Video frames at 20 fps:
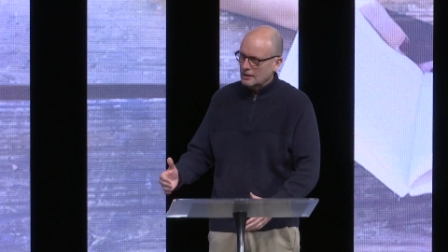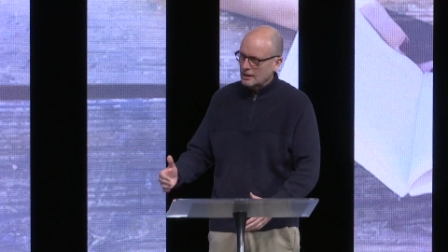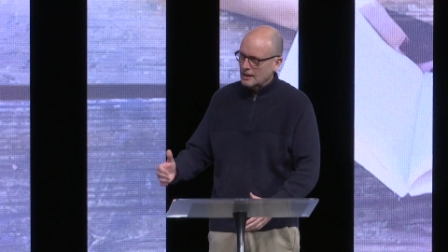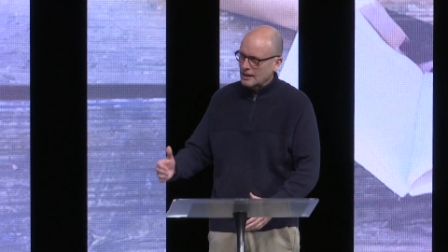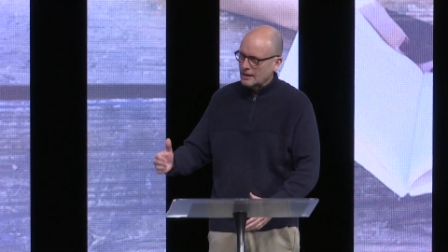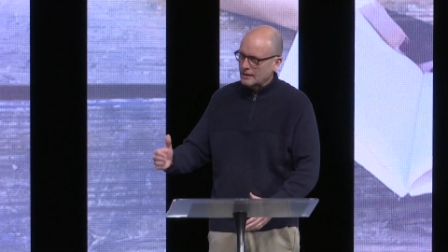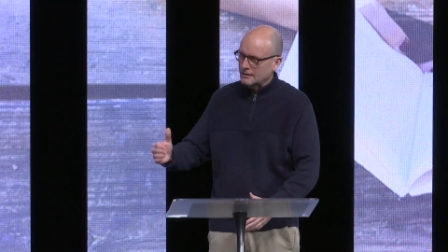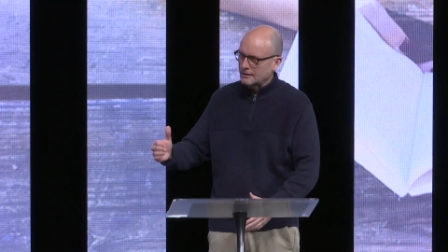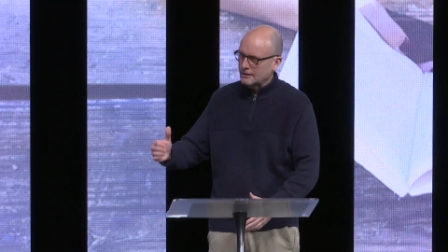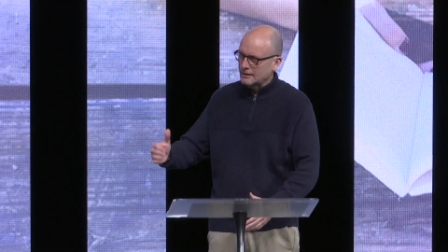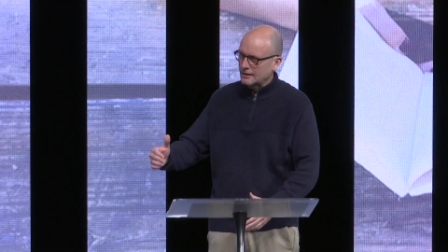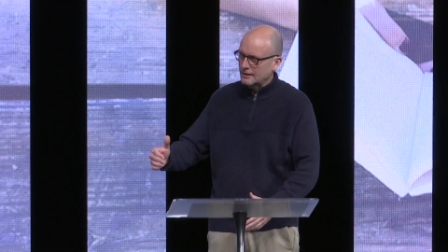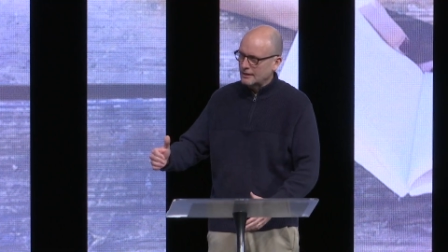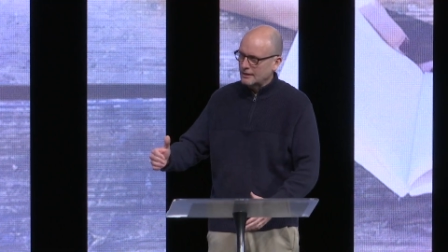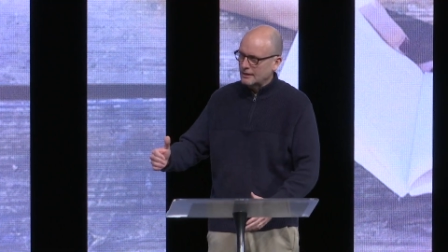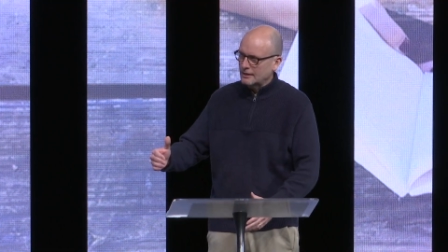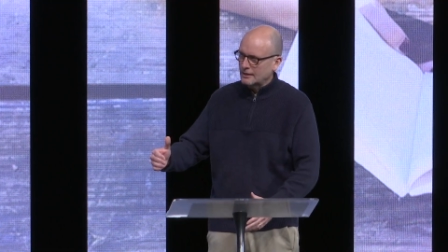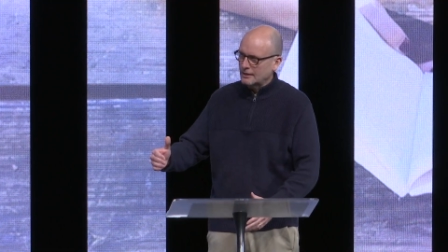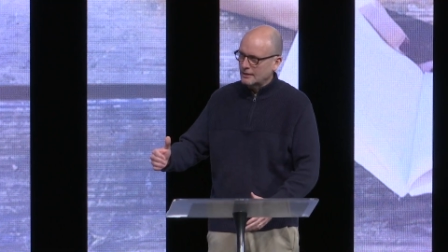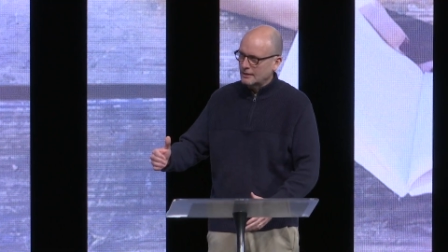and
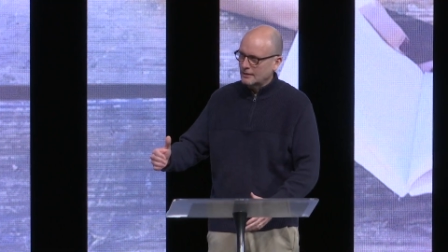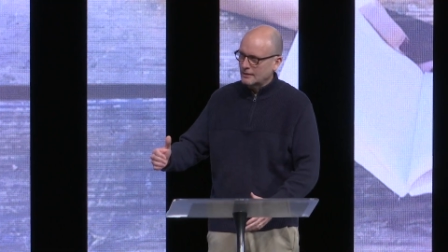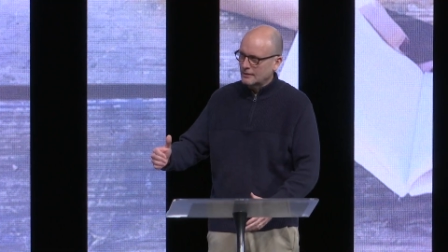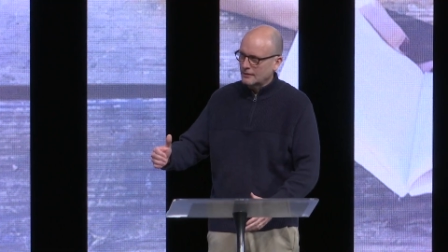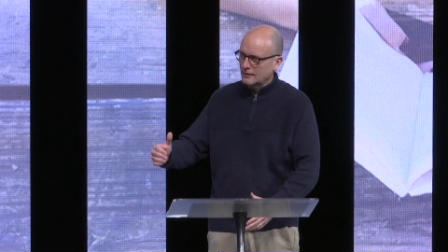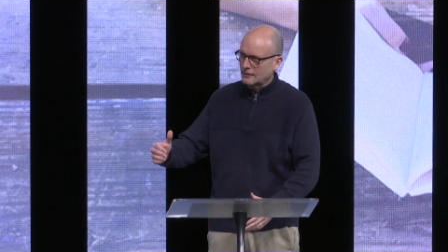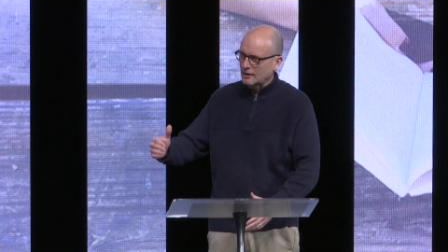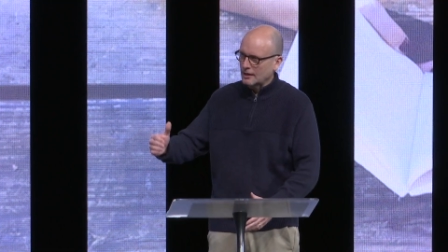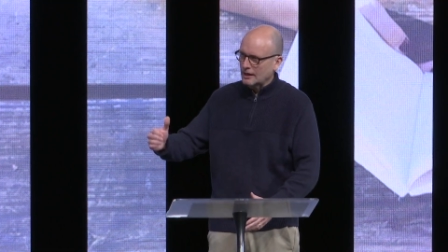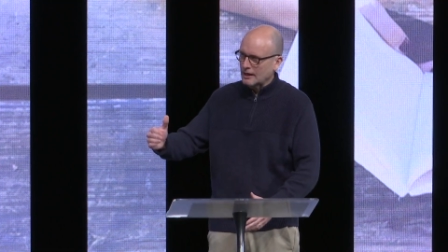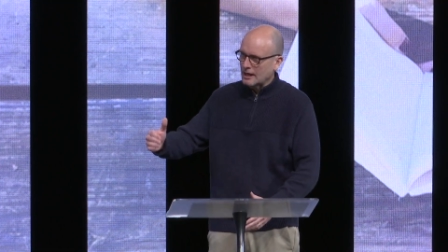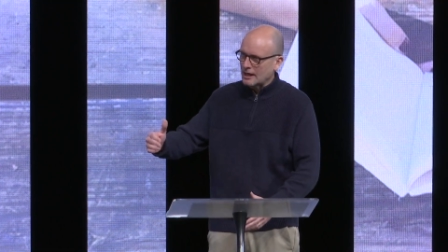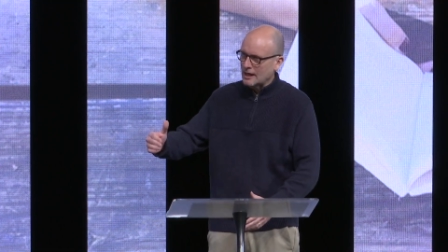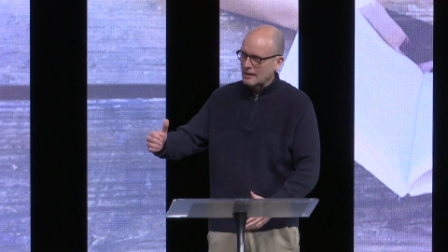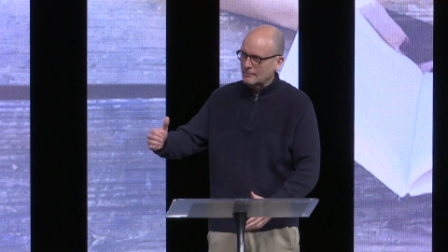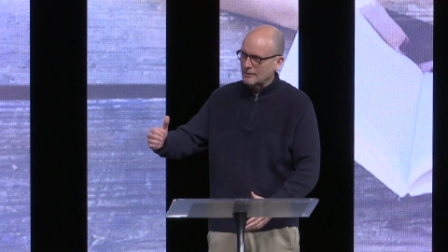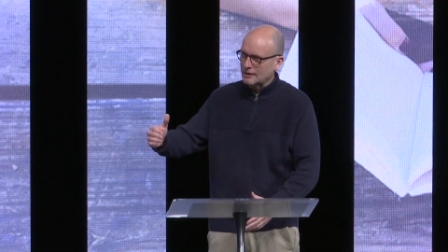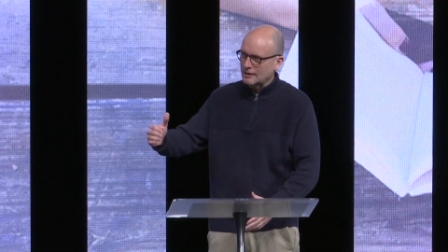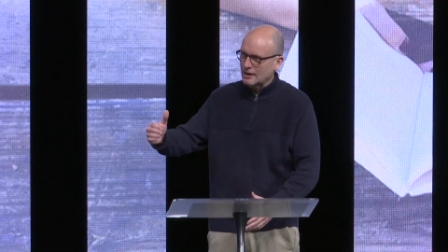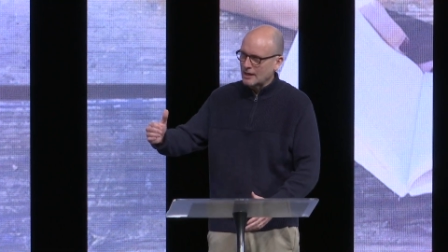did the
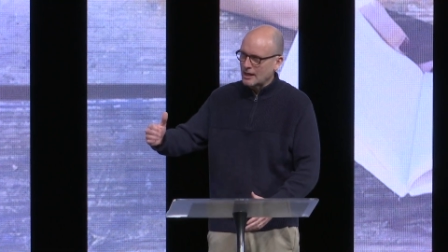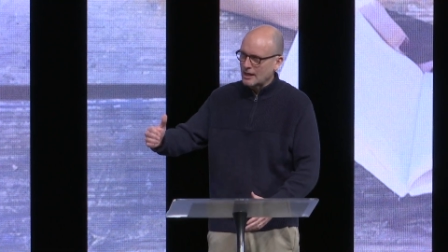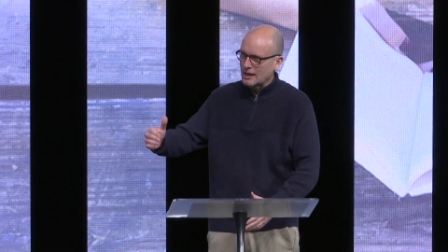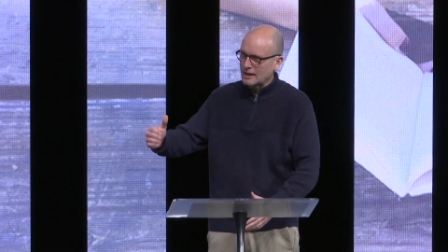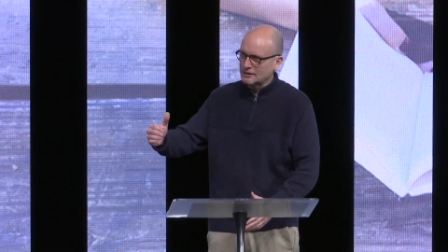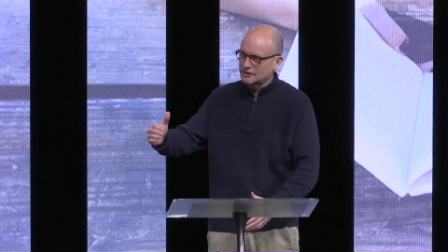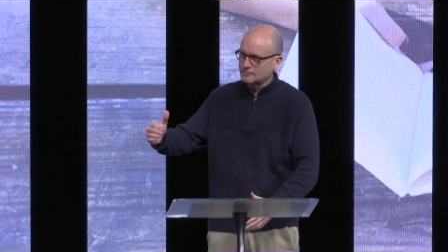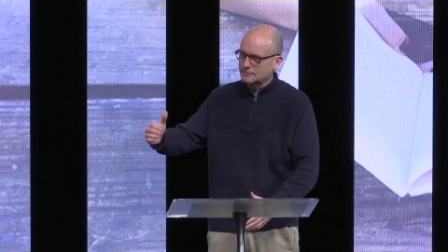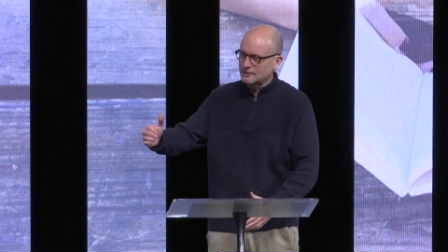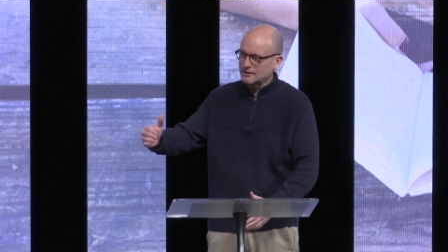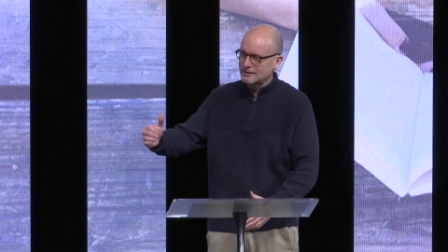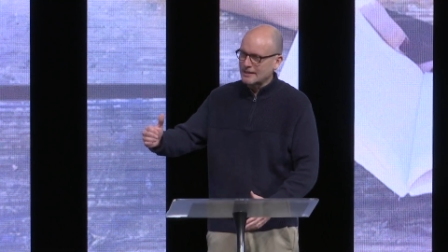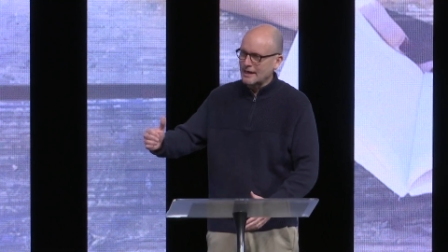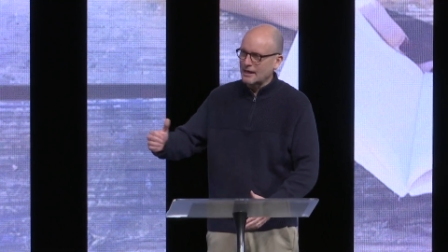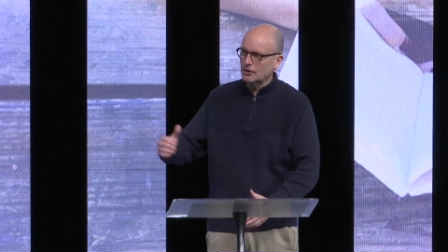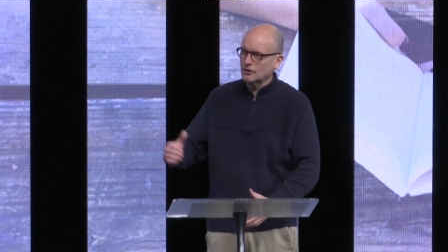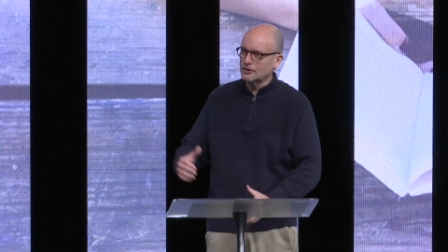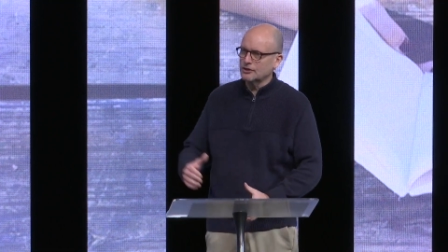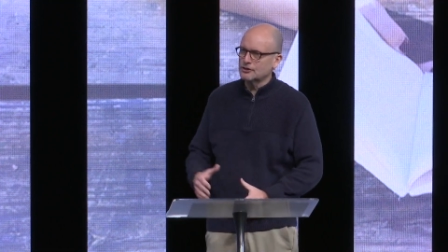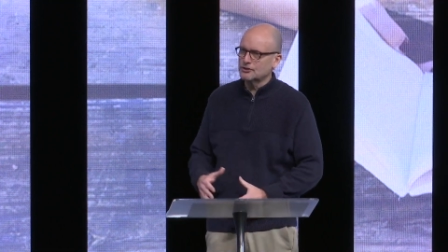common
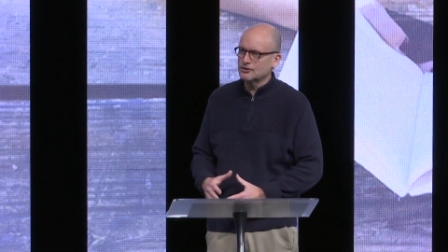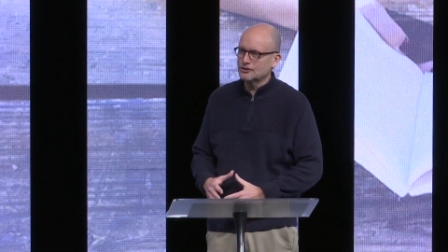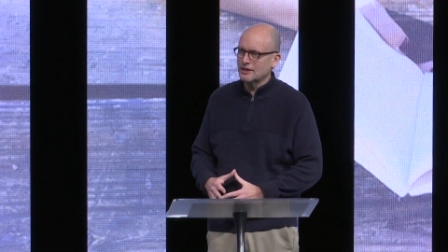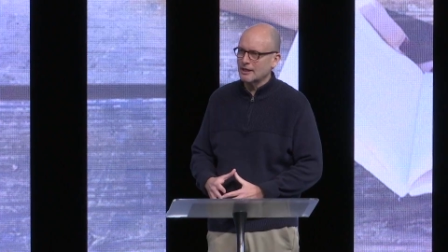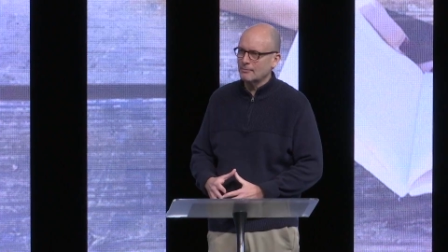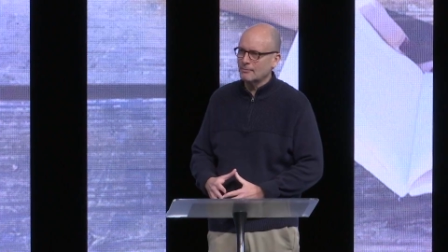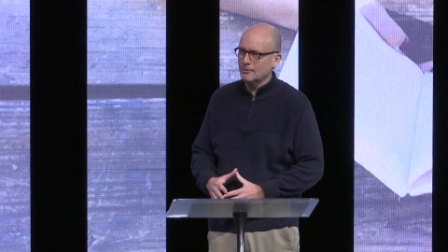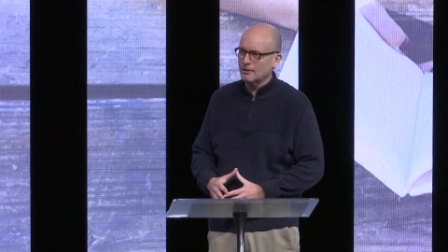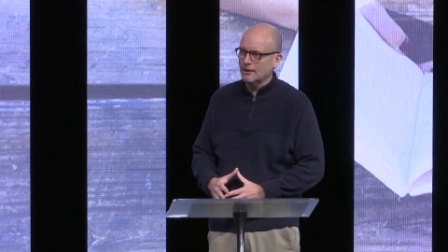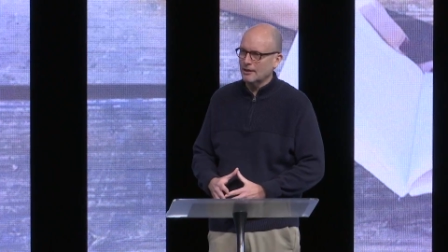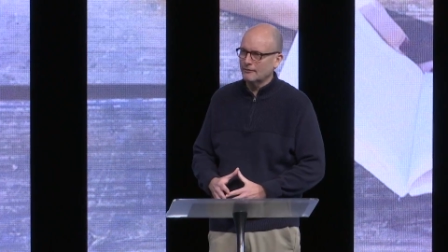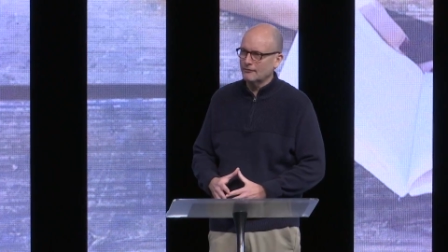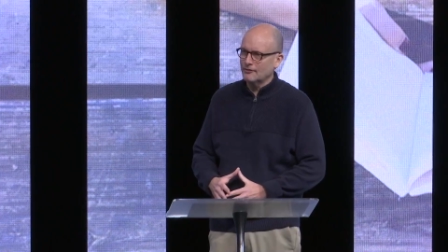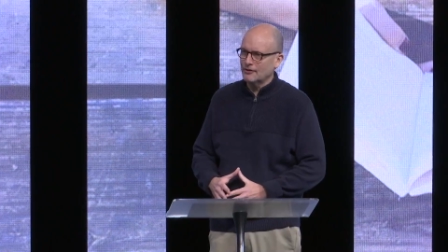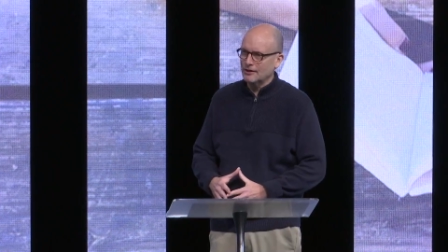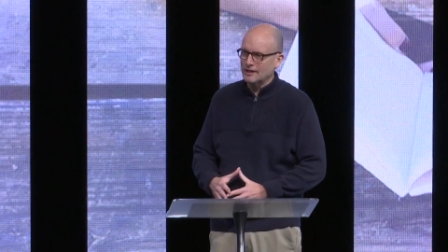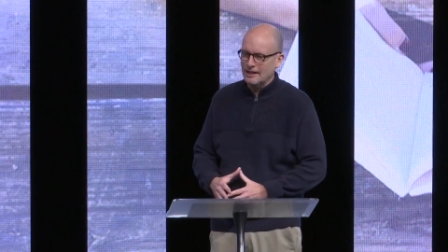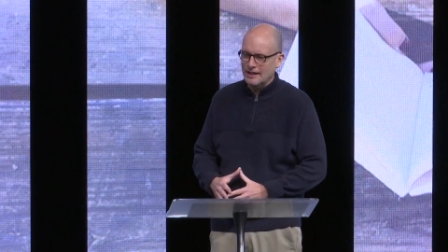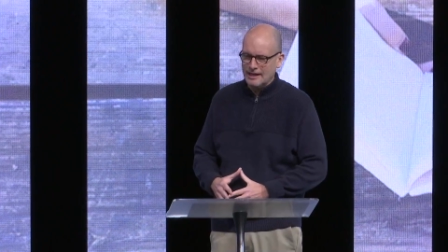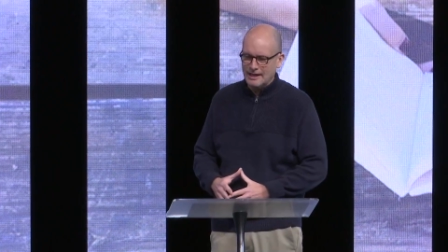hospitality step of
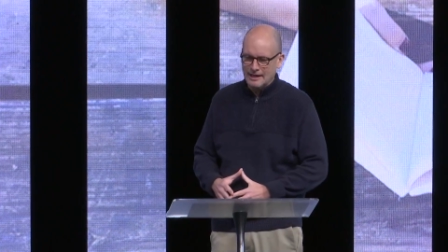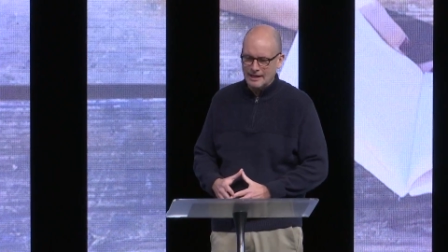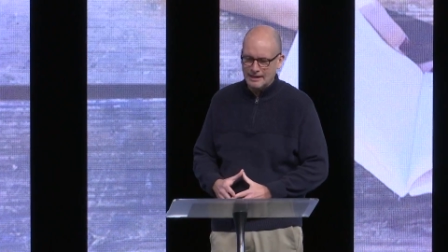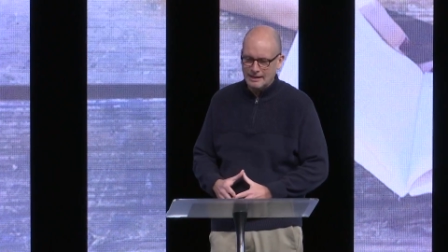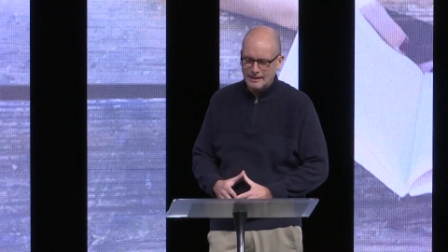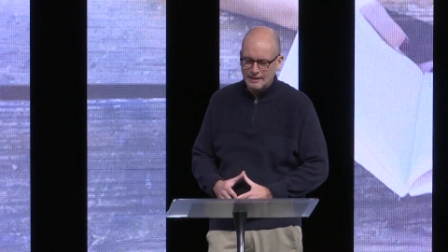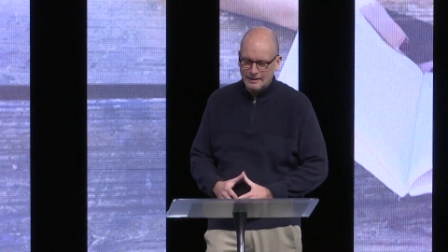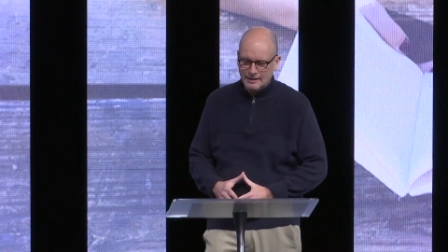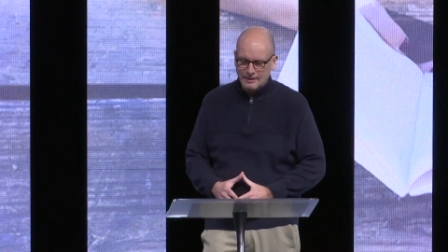the day